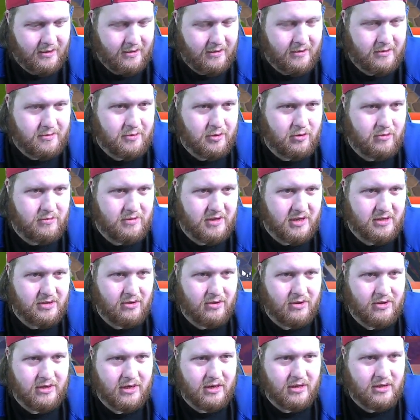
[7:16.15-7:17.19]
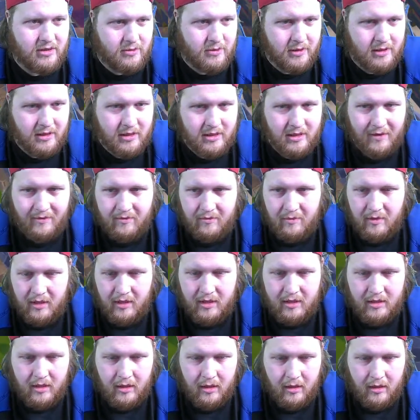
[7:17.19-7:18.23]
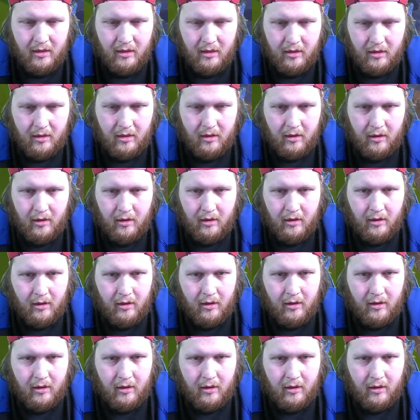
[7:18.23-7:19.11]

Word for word: He becomes exhausted in 27 minutes. Oh,